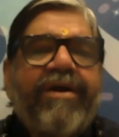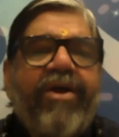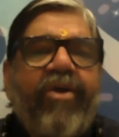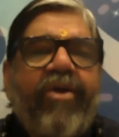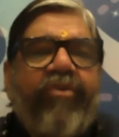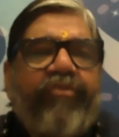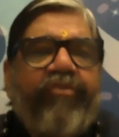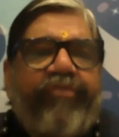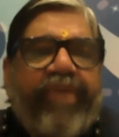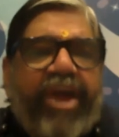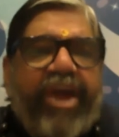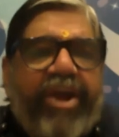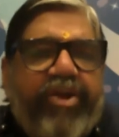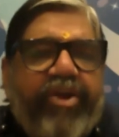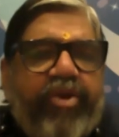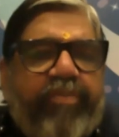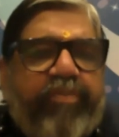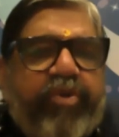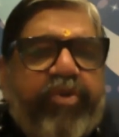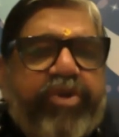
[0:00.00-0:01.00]
When
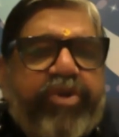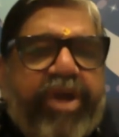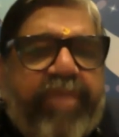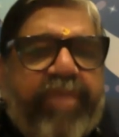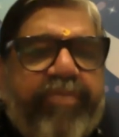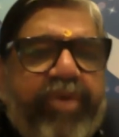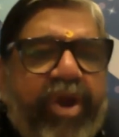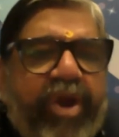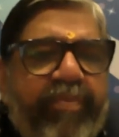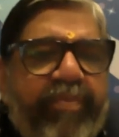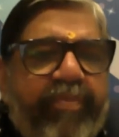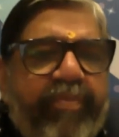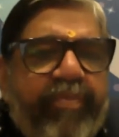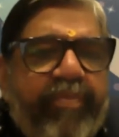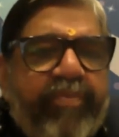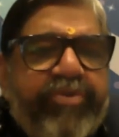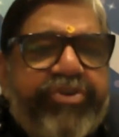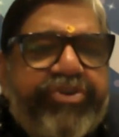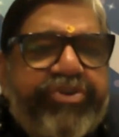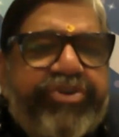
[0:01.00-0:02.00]
you put up your
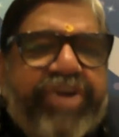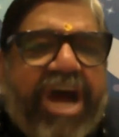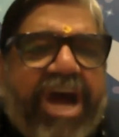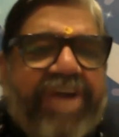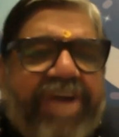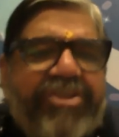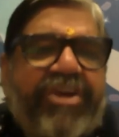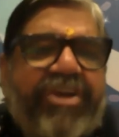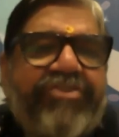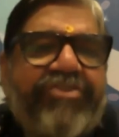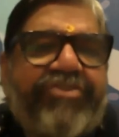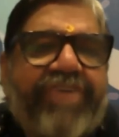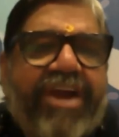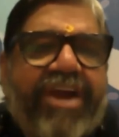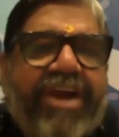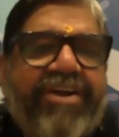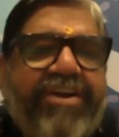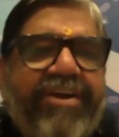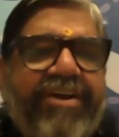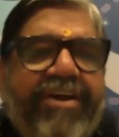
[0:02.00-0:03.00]
charger
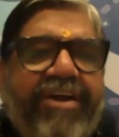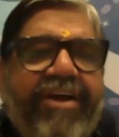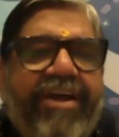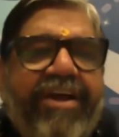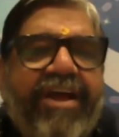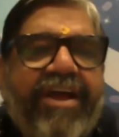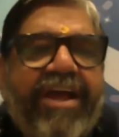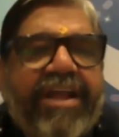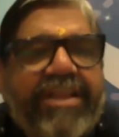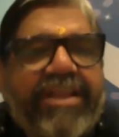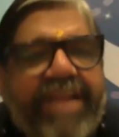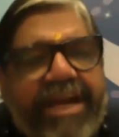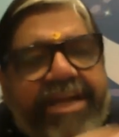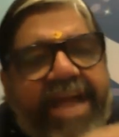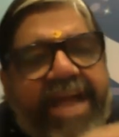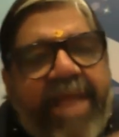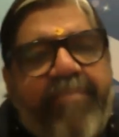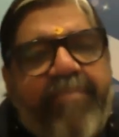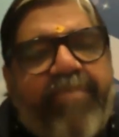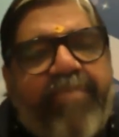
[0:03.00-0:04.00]
inside, that
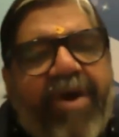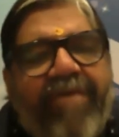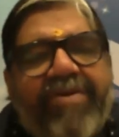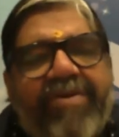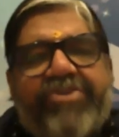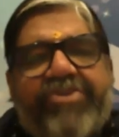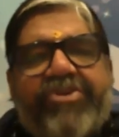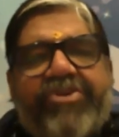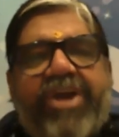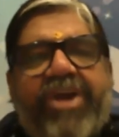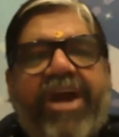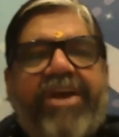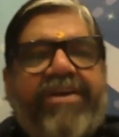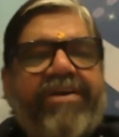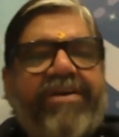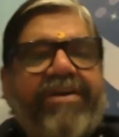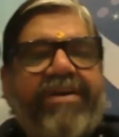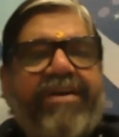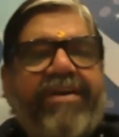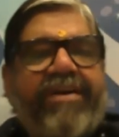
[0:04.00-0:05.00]
time power start
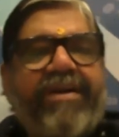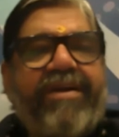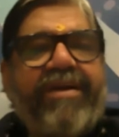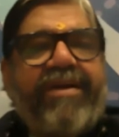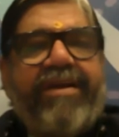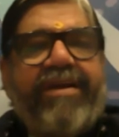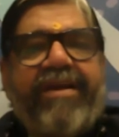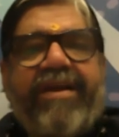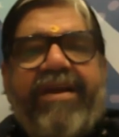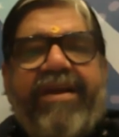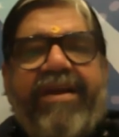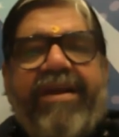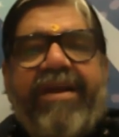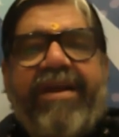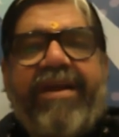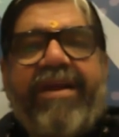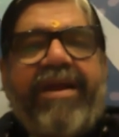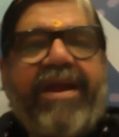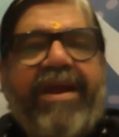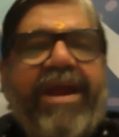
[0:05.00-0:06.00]

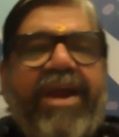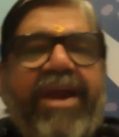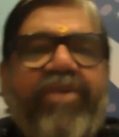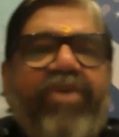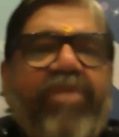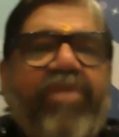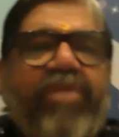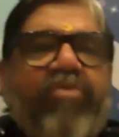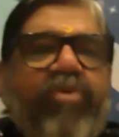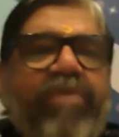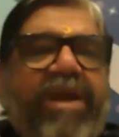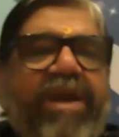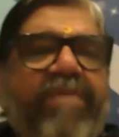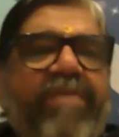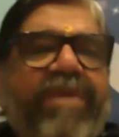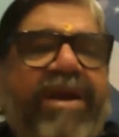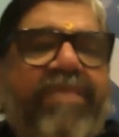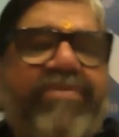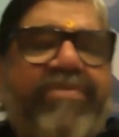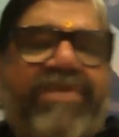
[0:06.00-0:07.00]
and your mobile
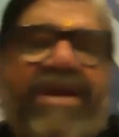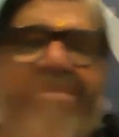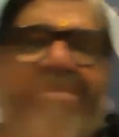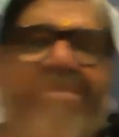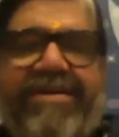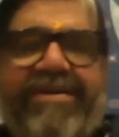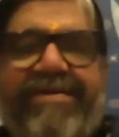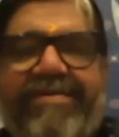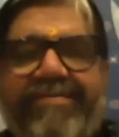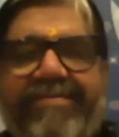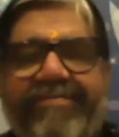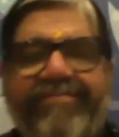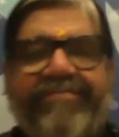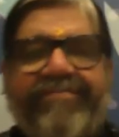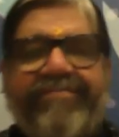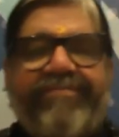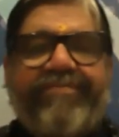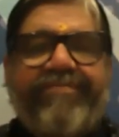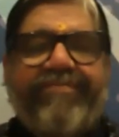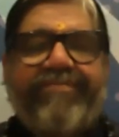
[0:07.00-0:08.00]
become charging.
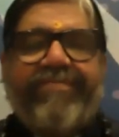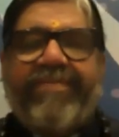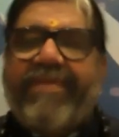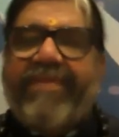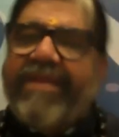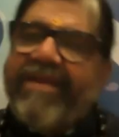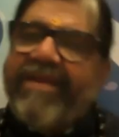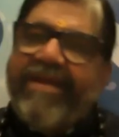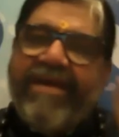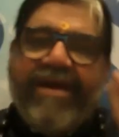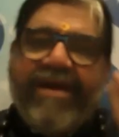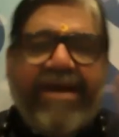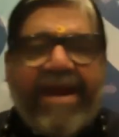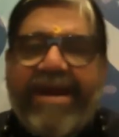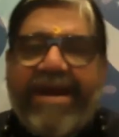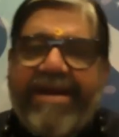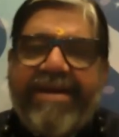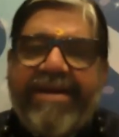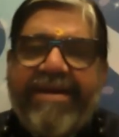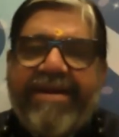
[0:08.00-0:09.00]

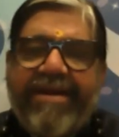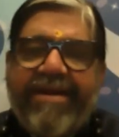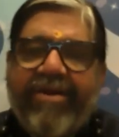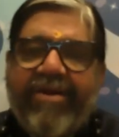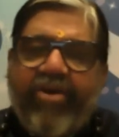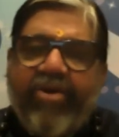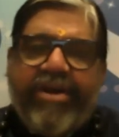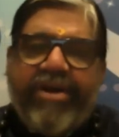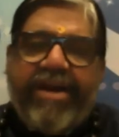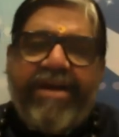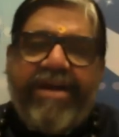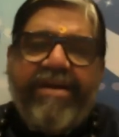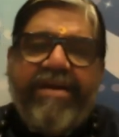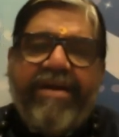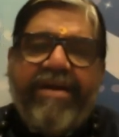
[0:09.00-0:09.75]
Right? Got it?